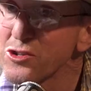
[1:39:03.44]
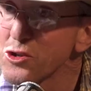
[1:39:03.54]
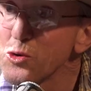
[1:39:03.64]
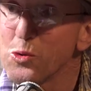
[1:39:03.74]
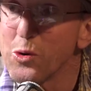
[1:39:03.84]

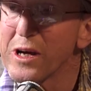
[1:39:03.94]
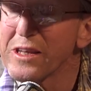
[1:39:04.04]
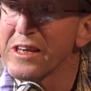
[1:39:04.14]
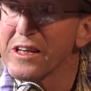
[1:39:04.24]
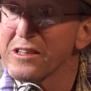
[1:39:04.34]
got two,
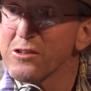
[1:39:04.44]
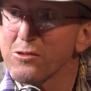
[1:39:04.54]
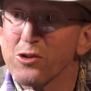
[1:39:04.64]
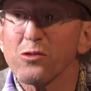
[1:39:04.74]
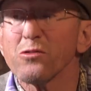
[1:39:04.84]
I think,
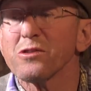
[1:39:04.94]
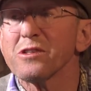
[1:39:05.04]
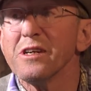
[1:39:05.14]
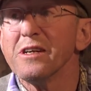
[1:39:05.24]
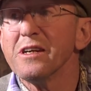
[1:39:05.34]
little girls.